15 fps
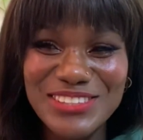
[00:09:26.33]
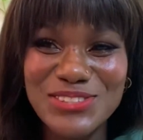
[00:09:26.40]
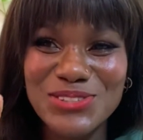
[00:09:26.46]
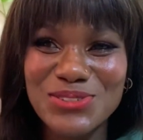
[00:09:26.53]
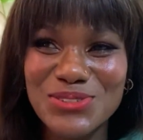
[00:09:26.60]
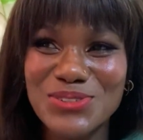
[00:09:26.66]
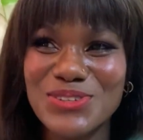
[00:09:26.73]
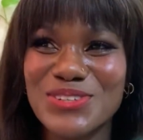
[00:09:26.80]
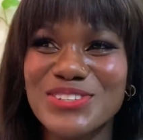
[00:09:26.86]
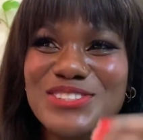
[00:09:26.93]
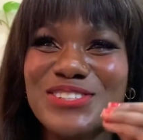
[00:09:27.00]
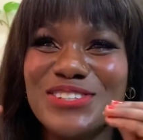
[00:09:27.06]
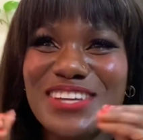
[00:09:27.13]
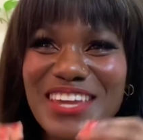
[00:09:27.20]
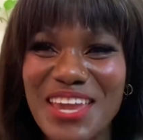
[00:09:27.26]
to
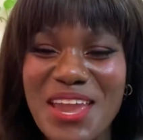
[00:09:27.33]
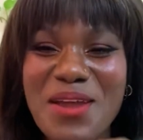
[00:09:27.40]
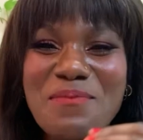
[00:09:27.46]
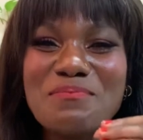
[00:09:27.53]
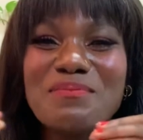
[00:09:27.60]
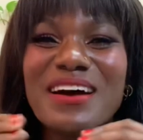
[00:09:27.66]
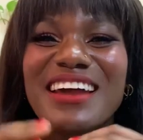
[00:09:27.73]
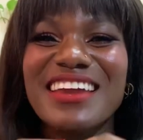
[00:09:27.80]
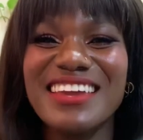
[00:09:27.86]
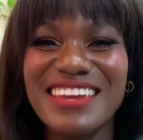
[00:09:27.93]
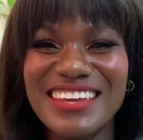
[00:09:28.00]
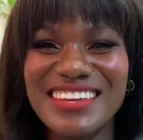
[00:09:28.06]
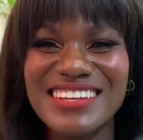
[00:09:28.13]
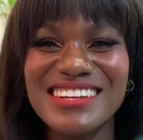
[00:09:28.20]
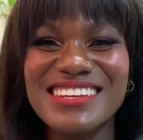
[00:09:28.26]
keep my
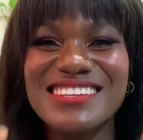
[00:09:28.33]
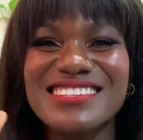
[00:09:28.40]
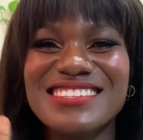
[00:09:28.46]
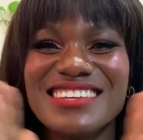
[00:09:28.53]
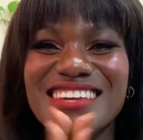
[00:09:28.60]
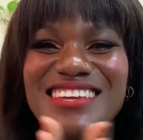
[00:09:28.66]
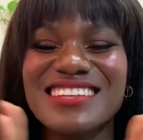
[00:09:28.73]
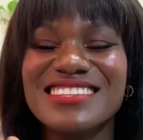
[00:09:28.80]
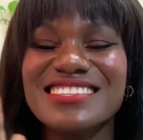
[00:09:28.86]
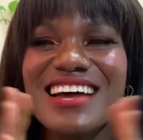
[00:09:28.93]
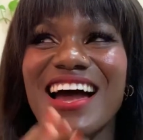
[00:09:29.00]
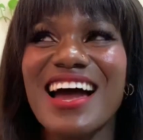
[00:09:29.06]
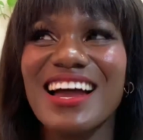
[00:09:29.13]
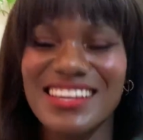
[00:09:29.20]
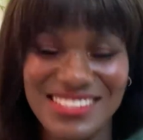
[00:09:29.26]
English
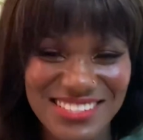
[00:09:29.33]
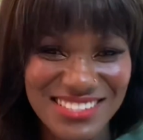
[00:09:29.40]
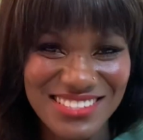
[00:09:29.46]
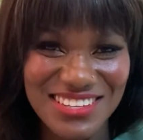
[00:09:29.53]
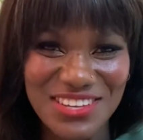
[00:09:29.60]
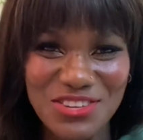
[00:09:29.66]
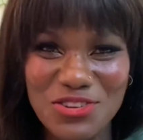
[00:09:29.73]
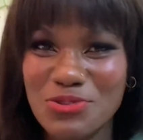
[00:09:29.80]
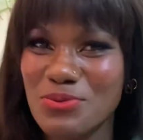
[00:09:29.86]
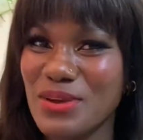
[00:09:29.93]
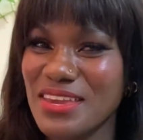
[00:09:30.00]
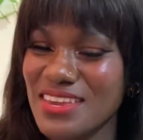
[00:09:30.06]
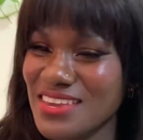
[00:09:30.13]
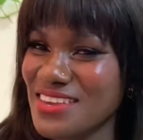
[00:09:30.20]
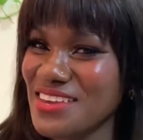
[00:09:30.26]
intact in
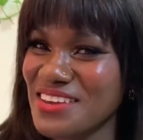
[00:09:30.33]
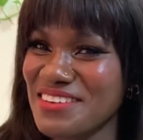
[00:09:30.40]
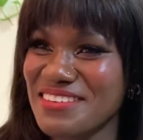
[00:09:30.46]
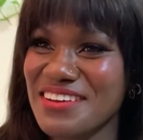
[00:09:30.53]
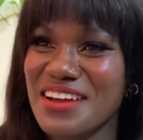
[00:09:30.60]
UAE here.